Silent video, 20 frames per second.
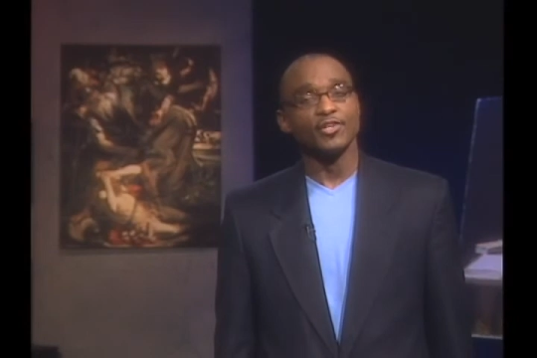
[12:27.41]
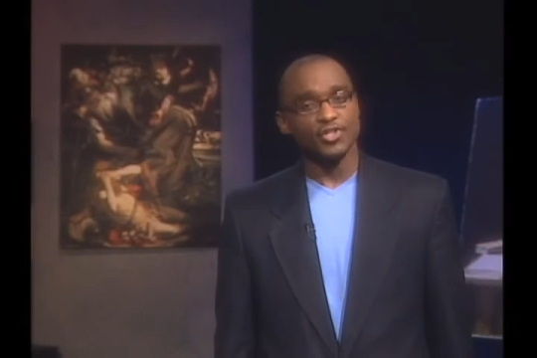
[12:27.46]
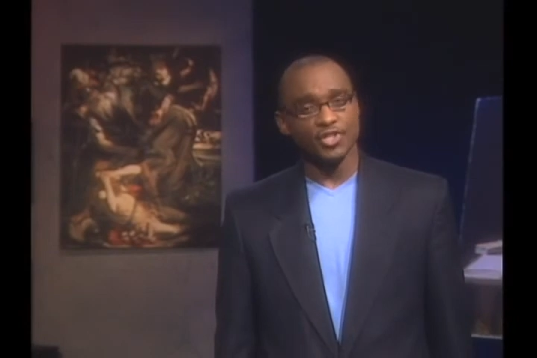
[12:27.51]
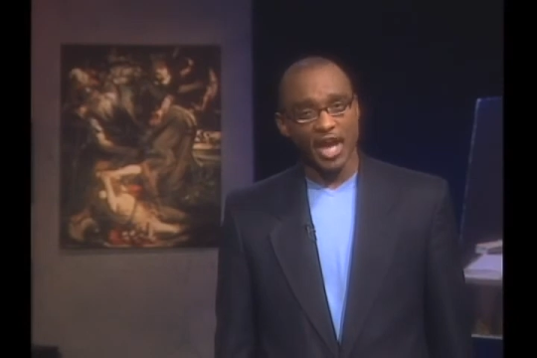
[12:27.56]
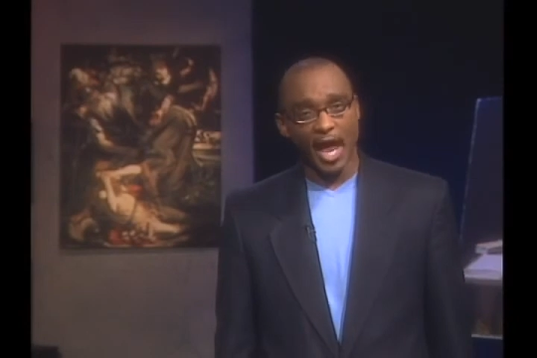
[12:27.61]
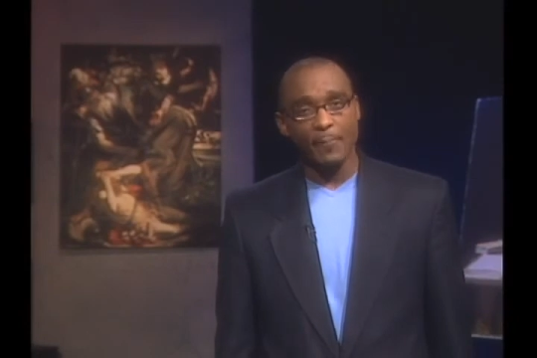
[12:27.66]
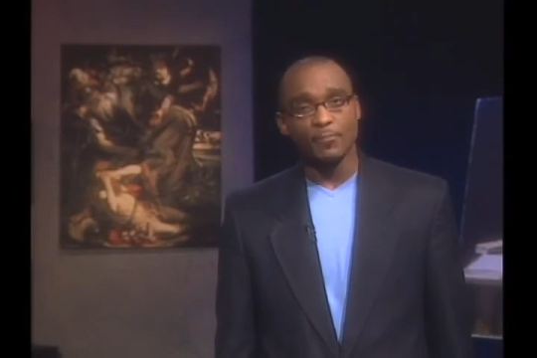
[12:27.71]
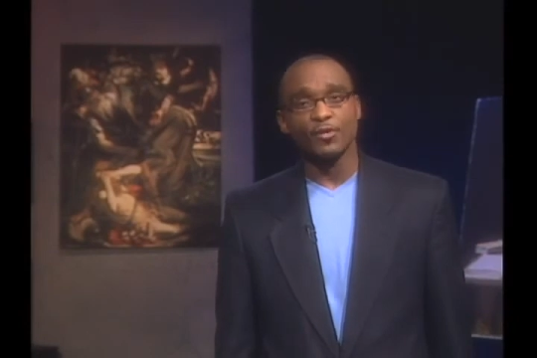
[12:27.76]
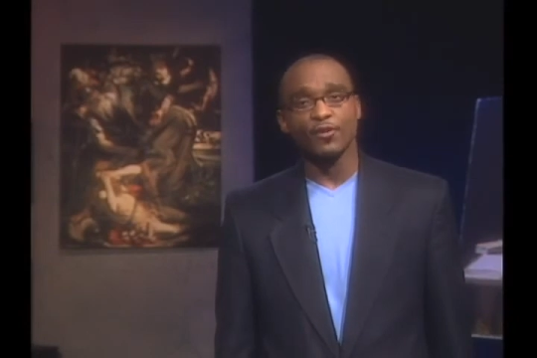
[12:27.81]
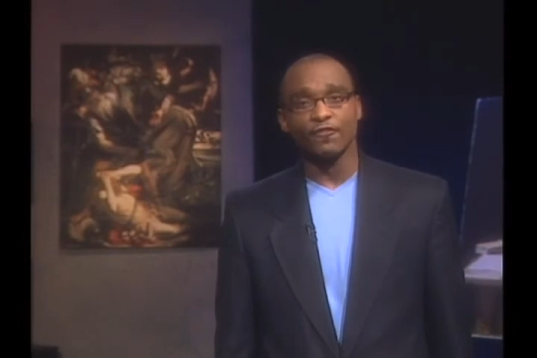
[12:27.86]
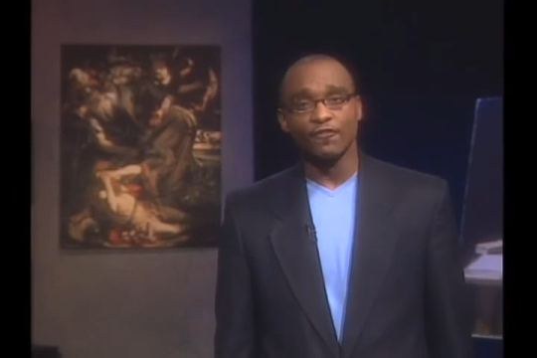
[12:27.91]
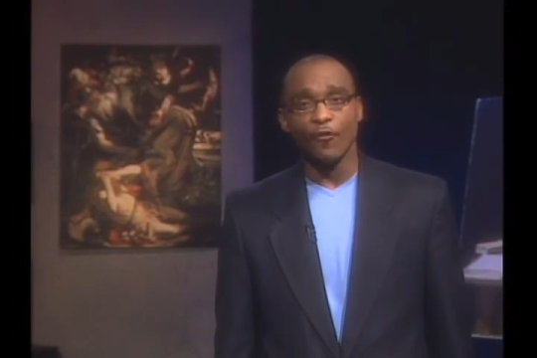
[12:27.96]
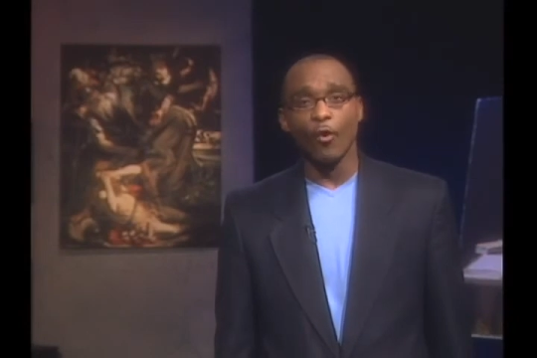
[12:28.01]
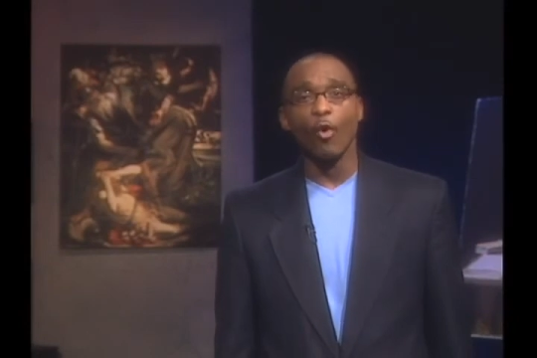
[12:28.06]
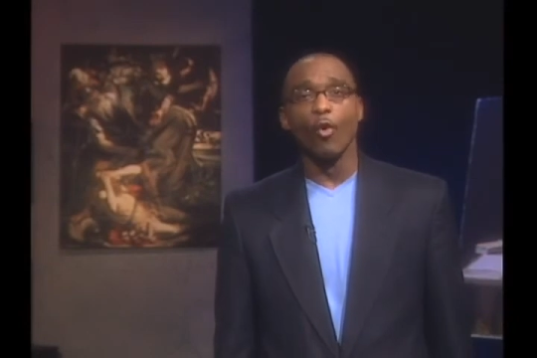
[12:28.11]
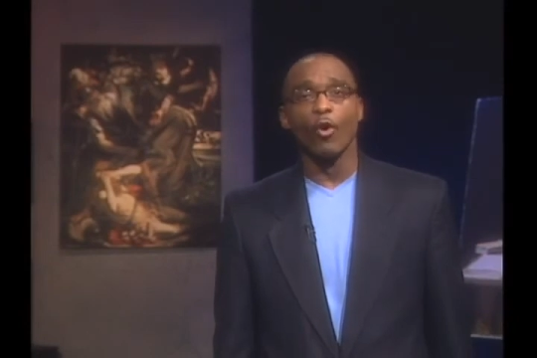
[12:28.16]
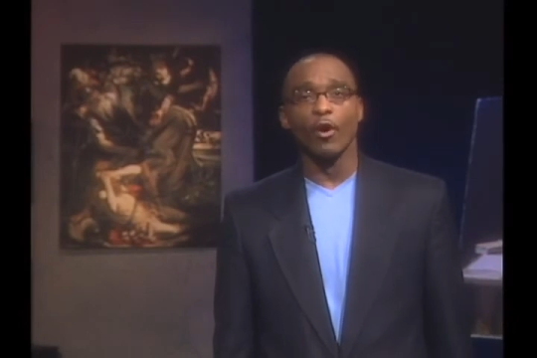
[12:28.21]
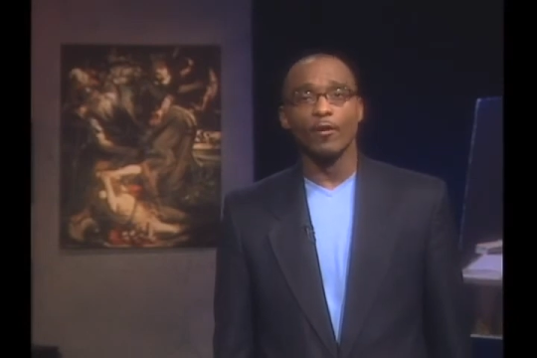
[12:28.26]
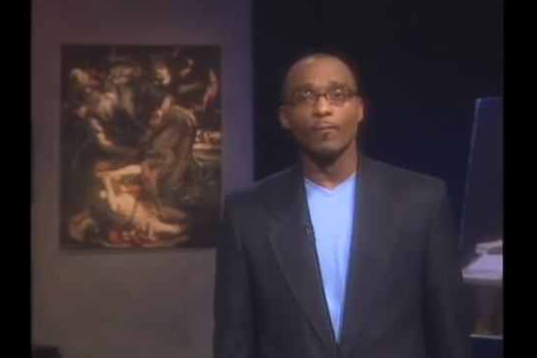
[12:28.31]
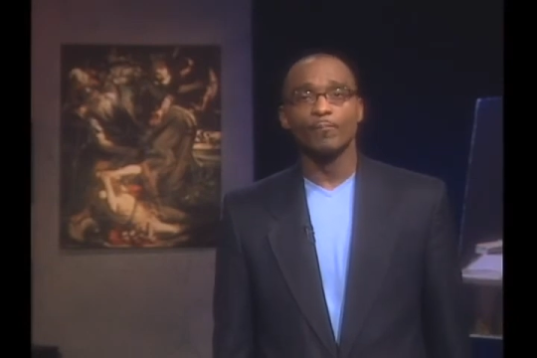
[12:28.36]
chapter
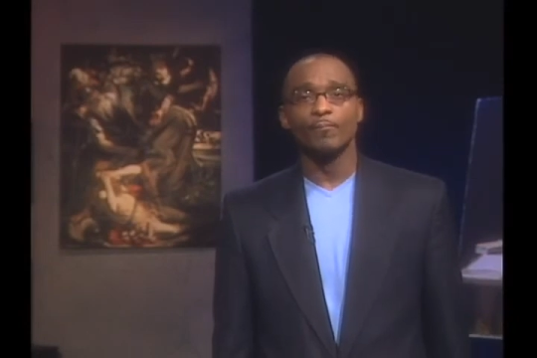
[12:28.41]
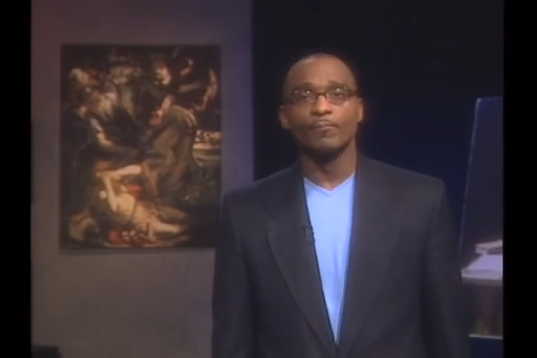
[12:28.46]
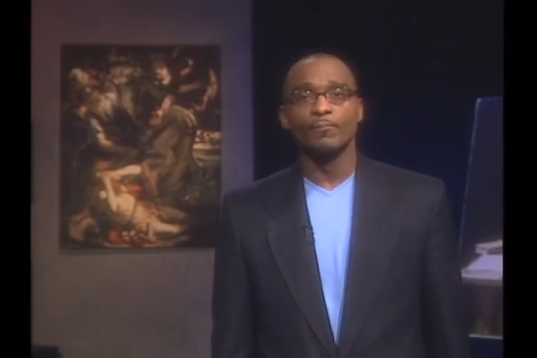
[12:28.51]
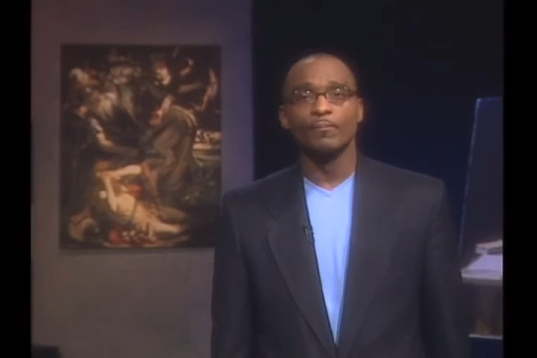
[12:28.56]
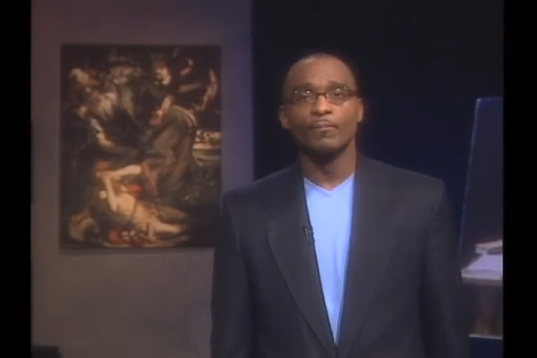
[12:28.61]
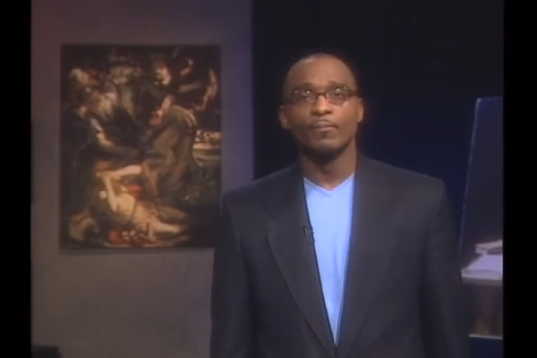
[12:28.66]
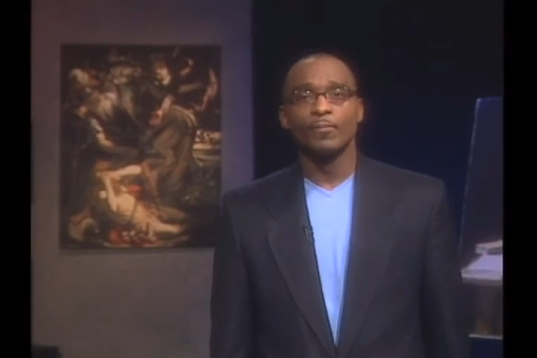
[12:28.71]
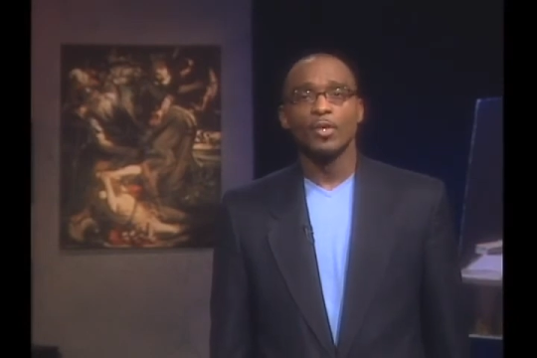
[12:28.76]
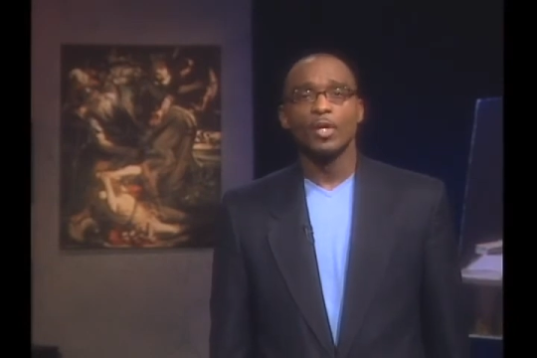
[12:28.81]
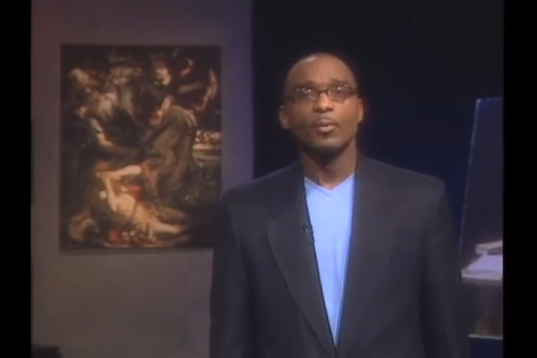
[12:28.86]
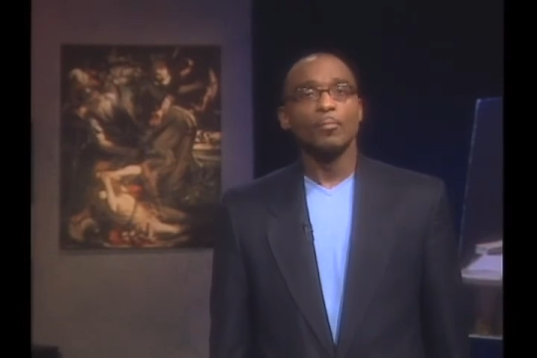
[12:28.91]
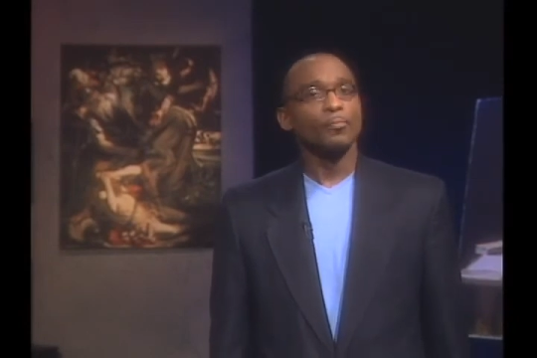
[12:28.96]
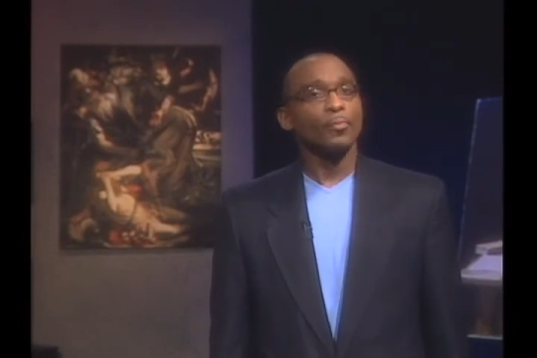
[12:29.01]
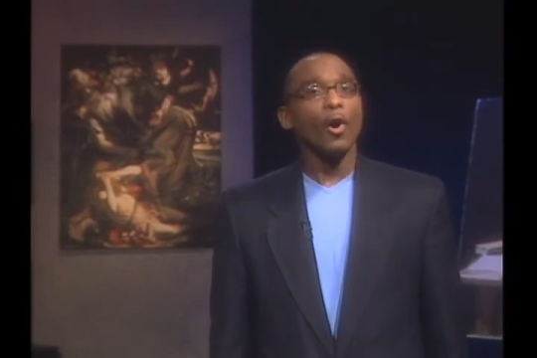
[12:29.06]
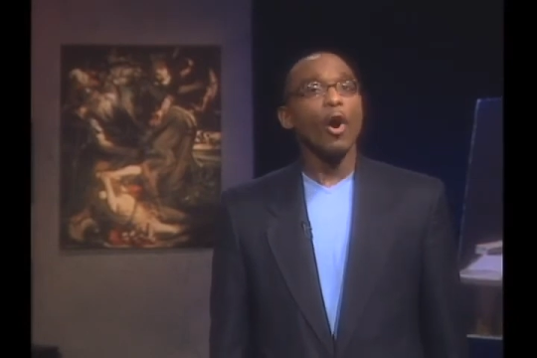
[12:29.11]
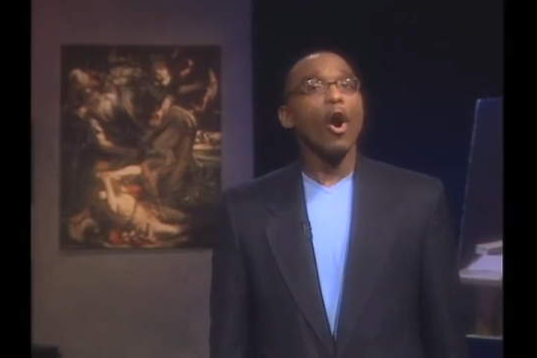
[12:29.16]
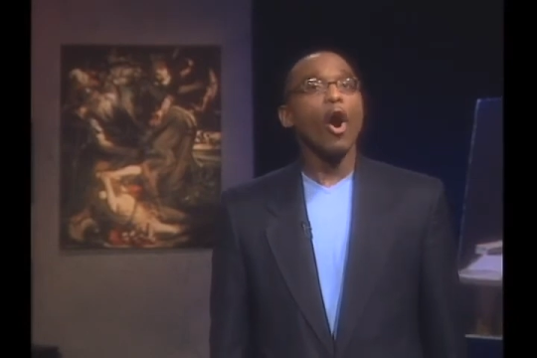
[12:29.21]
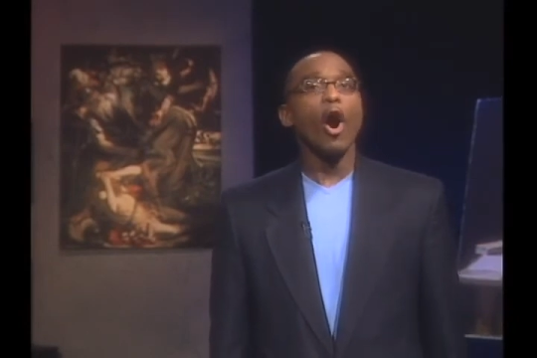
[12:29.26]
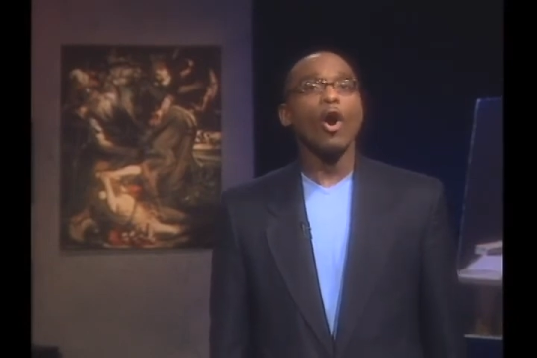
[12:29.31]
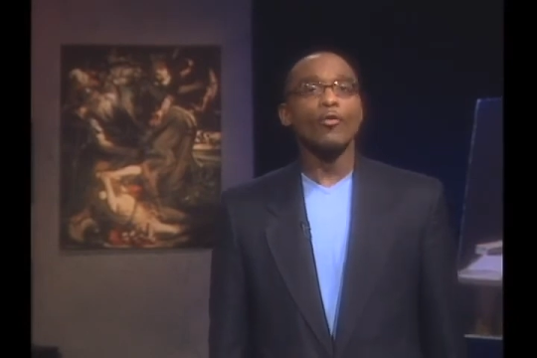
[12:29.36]
4,
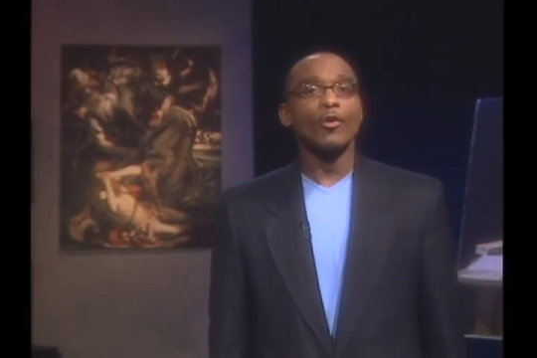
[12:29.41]
Paul